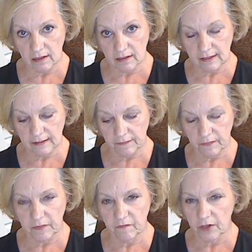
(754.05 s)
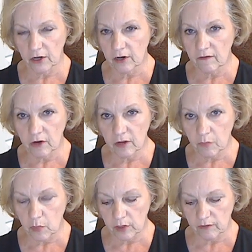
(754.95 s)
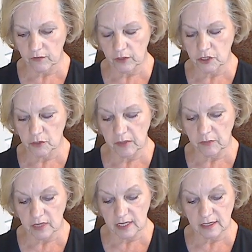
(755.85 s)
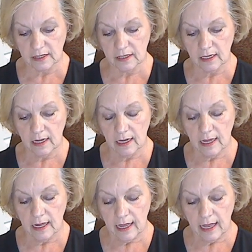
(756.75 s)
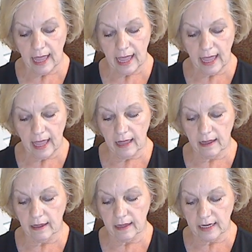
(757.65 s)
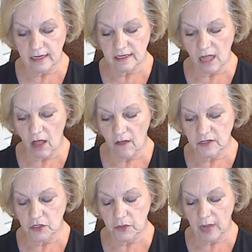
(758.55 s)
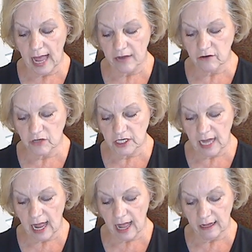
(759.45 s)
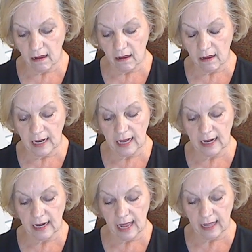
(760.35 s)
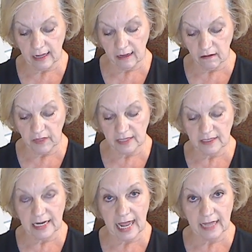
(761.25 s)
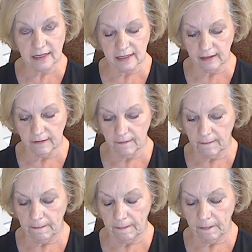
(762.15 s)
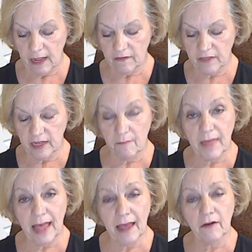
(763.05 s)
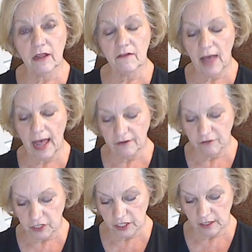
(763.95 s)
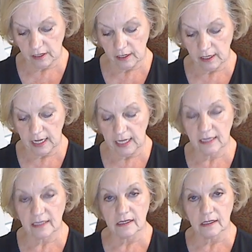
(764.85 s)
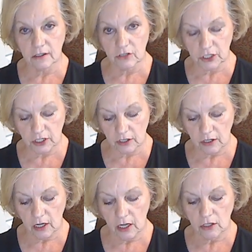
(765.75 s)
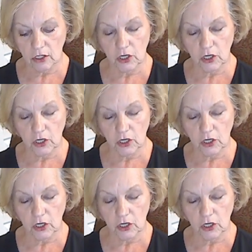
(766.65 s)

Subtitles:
It dissolves into a hydrogen ion and an ion. That's an acid. The amount of hydrogen in a solution determines its acidity, and you will hear that over and over.